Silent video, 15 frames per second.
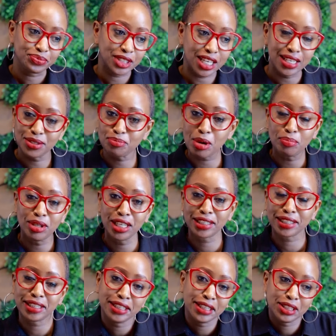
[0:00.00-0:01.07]
He's
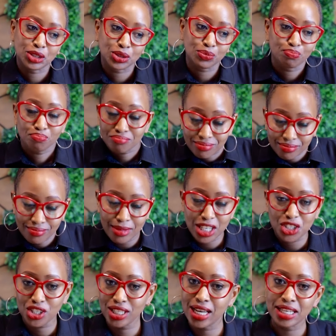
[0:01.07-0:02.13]
publicly
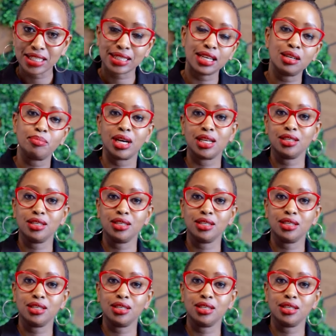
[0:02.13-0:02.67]
mentioned that he's celibate.